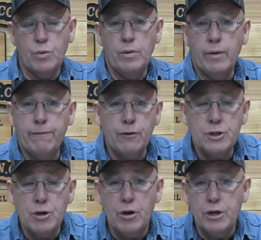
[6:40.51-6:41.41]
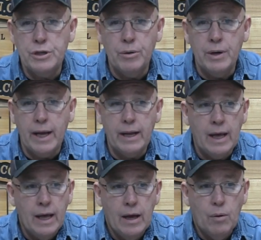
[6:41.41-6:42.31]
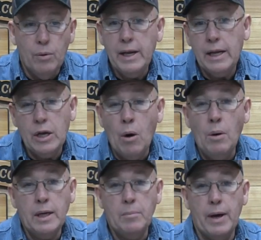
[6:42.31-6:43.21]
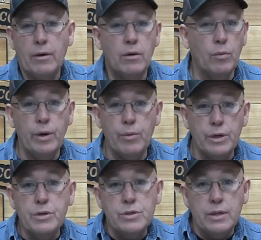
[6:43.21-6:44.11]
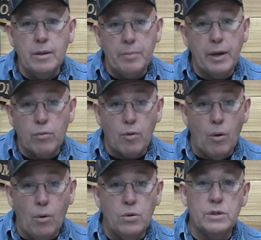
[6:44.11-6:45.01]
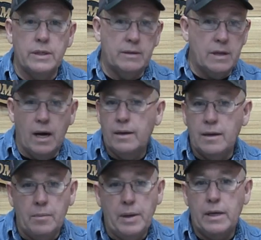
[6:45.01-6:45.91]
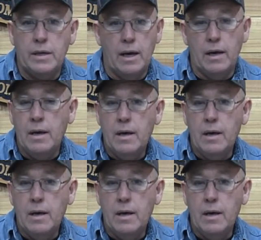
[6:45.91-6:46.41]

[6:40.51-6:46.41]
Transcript: When we first started doing it, we didn't know any better, and we were using the big rolls and cutting them into